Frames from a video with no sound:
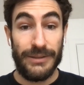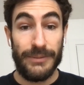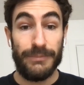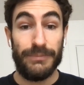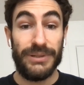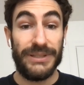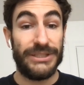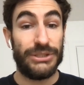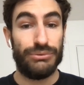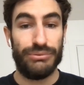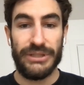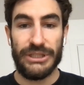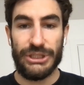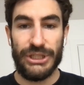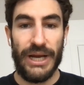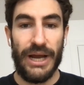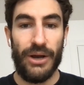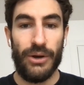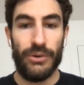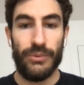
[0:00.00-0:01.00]
please reach
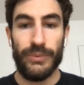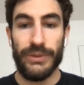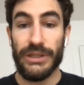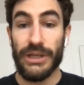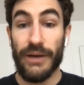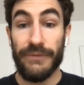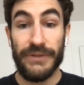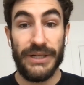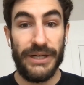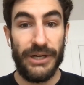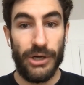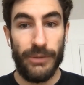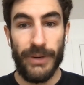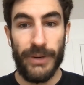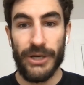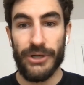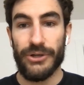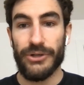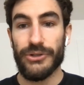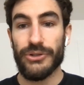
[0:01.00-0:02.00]
out. We'd love to hear about
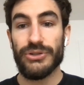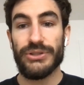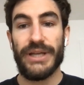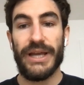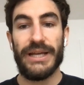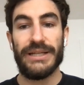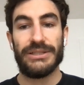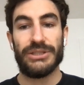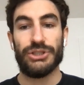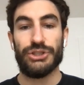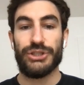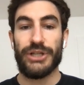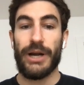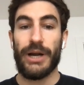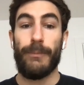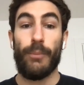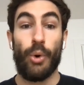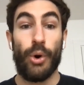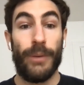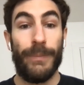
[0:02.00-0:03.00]
your use case and share
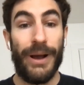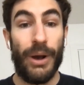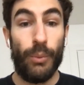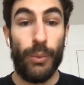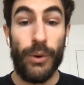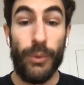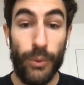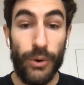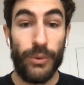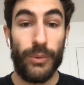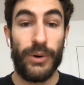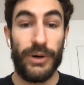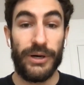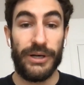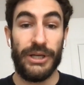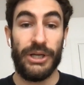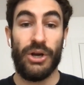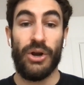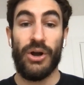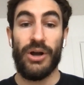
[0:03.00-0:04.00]
more about what we're
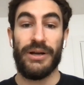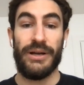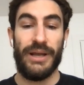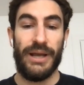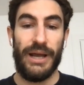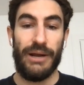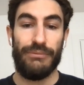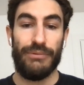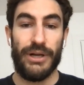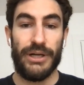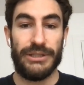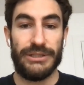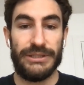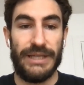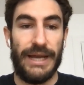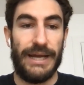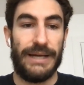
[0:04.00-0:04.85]
working on at RudderStack.